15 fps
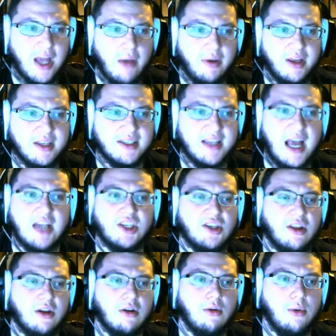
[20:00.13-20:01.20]
he could sash
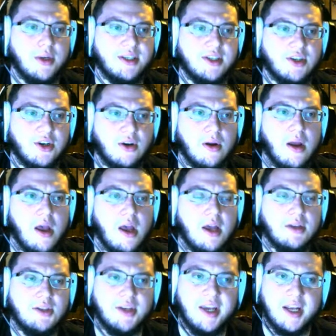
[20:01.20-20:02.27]
the Cloister
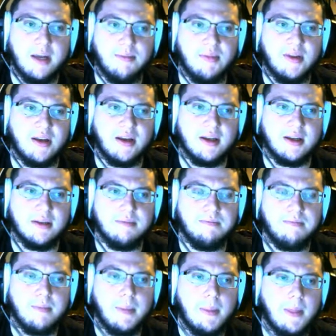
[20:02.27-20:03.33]
to get up the,
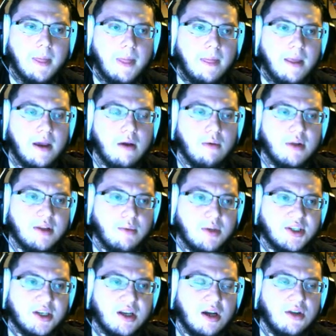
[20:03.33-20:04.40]

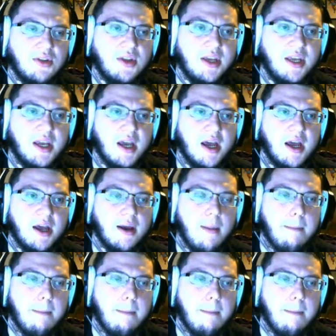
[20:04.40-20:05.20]
what's it called, the